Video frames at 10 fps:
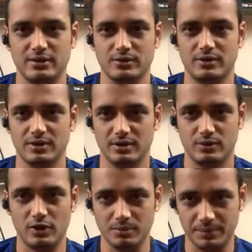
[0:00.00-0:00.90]
guy could
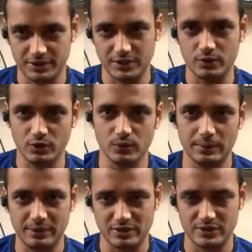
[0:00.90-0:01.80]
uh, normal person could
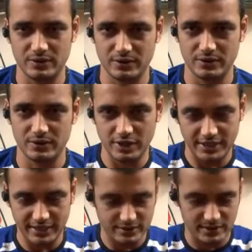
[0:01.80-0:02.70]
do it because you know it
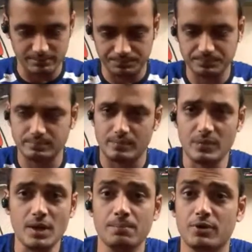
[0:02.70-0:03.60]
really takes some
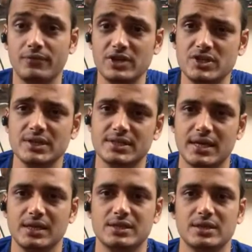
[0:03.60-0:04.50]
professional
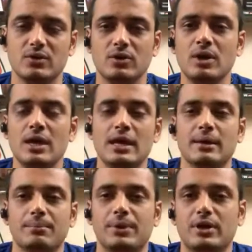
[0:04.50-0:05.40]
skills, you know,
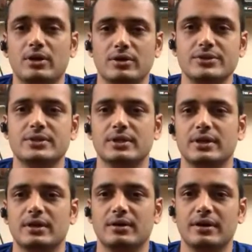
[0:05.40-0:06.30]
because
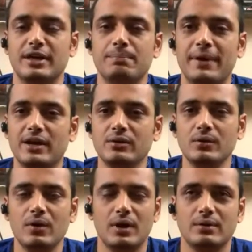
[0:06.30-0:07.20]
uh, in
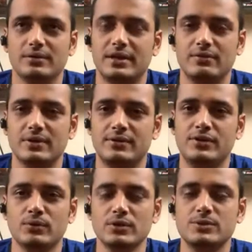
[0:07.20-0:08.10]
Peru there
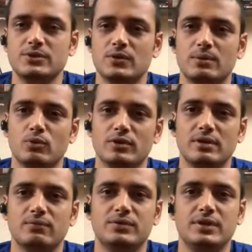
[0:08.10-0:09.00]
were dunes which are
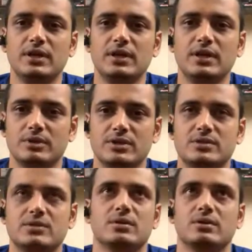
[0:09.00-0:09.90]
more than three
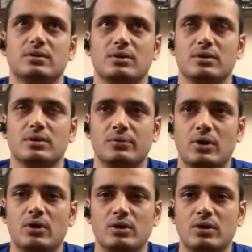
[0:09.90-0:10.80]
kilometers
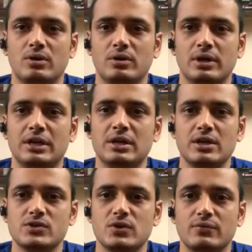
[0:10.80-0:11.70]
uh, on a, on an
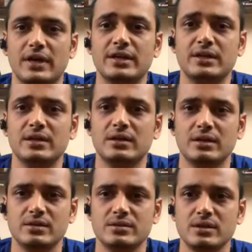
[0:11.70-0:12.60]
inclination of 80
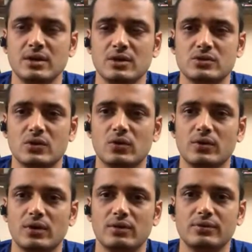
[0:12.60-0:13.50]
degrees.
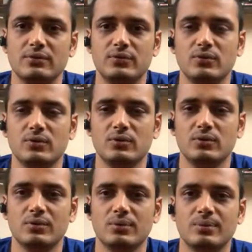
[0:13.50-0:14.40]
So even if oh.
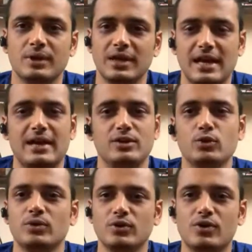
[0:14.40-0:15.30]
you, yeah,
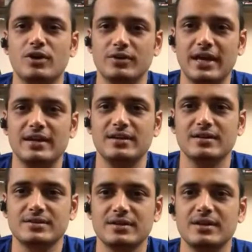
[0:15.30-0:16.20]
you you got to
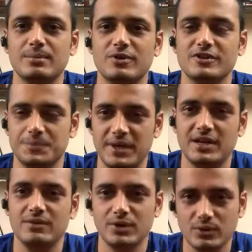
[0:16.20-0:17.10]
carry a certain amount of
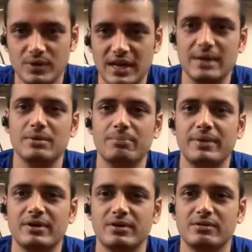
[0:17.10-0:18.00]
speed even to climb
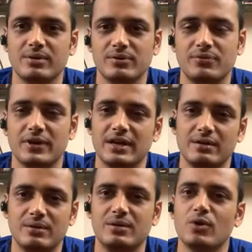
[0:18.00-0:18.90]
up and yeah. Uh,
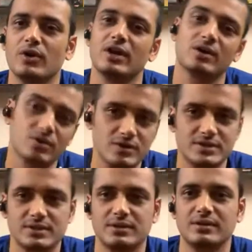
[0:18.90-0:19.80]
forget going
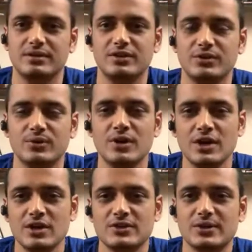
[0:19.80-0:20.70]
across uh, the dune.
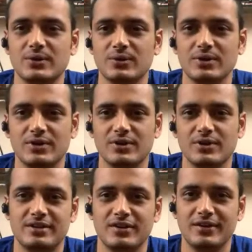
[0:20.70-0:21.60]
So you know
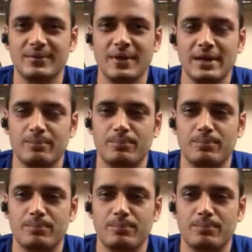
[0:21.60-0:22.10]
it, it